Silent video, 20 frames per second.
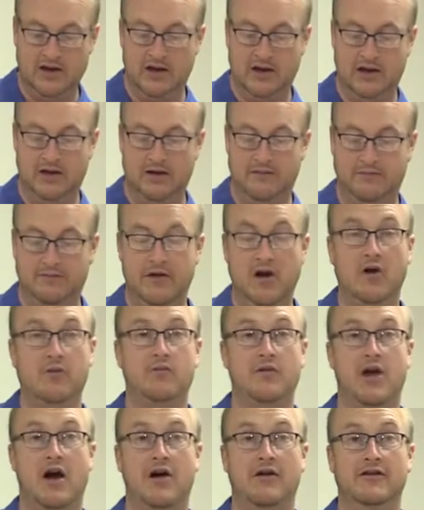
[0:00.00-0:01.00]
Um,
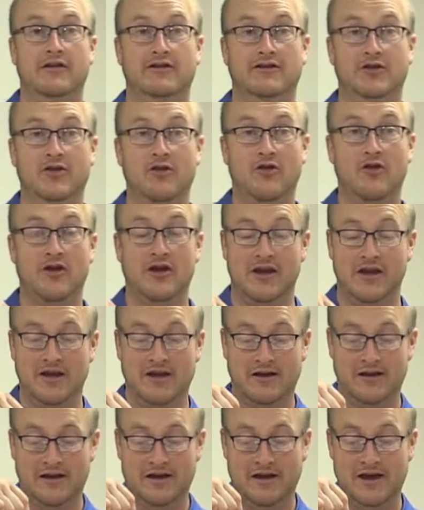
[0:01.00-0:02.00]
hope y'all enjoy
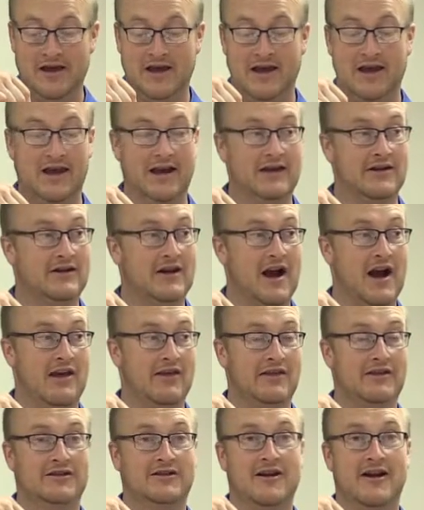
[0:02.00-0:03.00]
and try
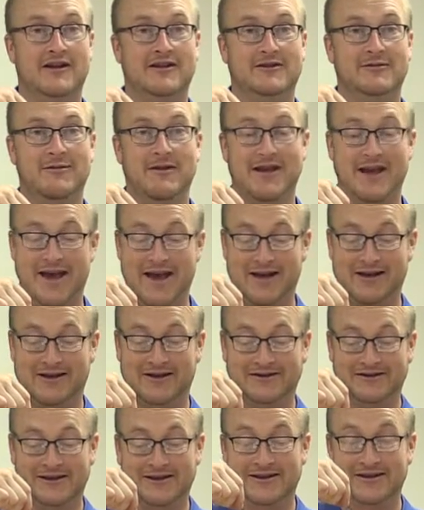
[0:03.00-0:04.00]
this recipe out
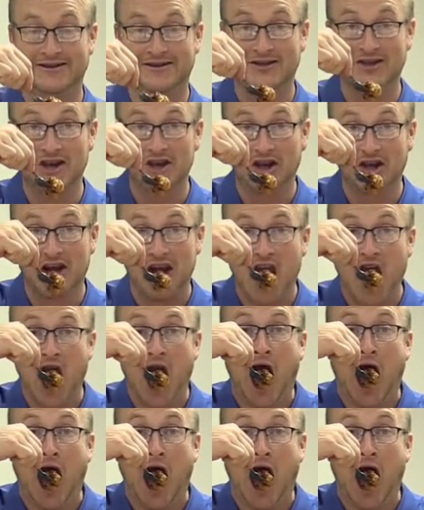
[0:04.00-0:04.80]
because it is good.